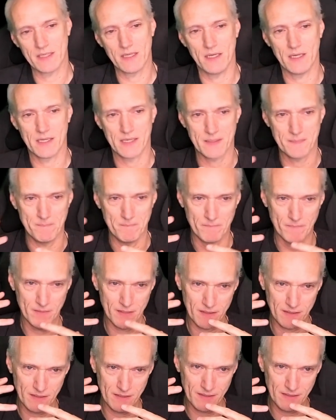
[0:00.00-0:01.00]
And
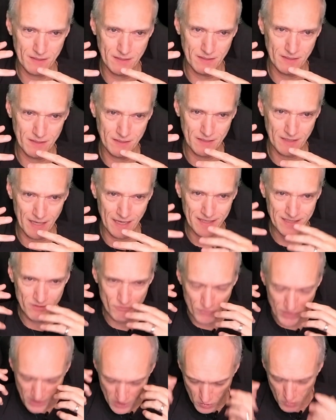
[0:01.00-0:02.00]
it
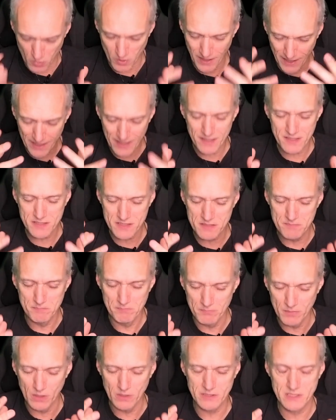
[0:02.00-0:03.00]
requires
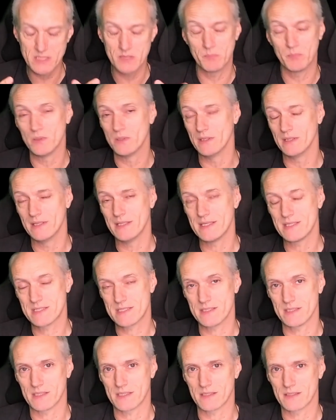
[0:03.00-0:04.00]
multiple
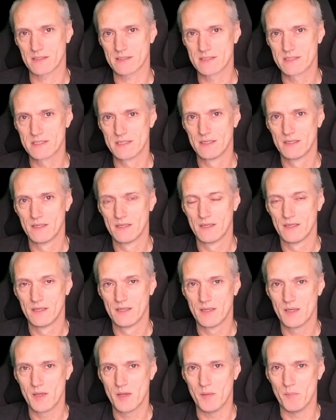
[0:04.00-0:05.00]
listenings,
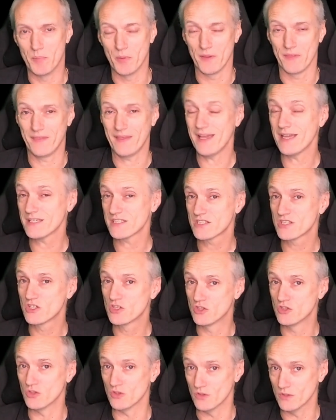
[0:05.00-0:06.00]
but that's
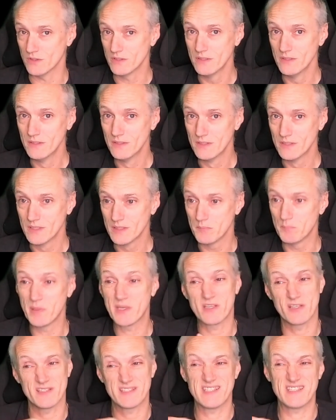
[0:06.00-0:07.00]
good
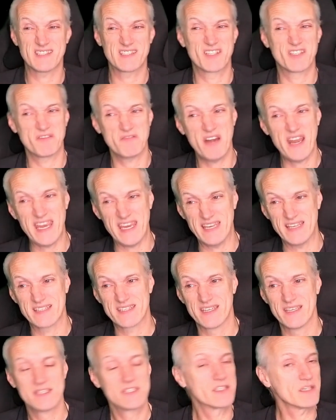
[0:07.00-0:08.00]
because it's great.
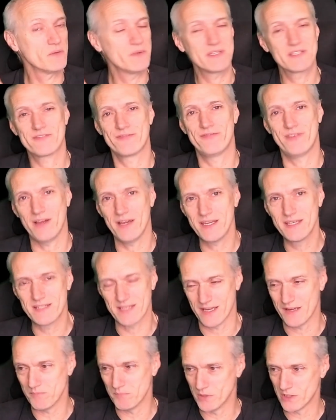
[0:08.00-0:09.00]
So it's fine to
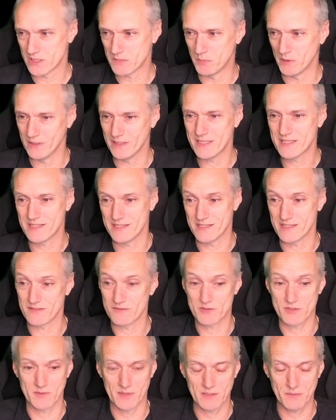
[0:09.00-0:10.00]
have multiple listens of
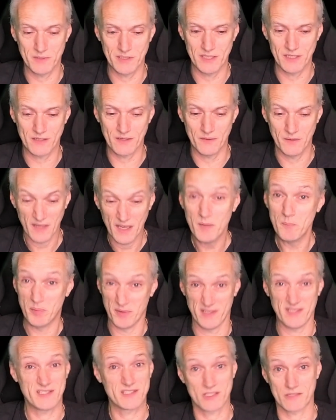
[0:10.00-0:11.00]
something when you go,
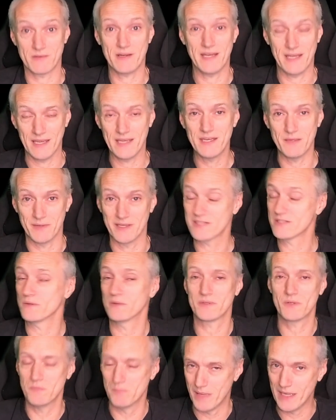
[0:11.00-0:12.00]
but it's great anyway. So I
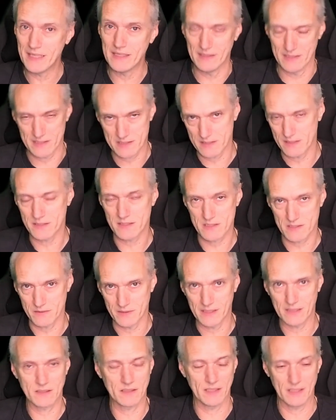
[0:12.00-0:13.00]
don't mind listening to
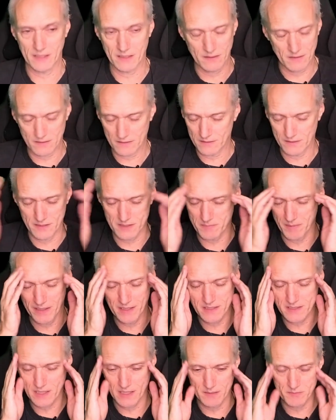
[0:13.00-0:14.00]
it like as
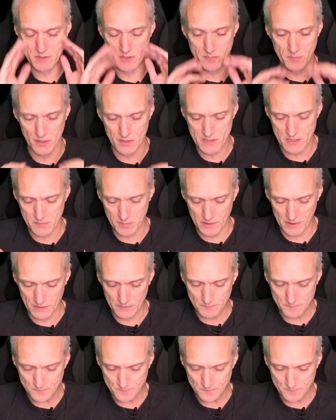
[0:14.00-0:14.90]
many times as possible.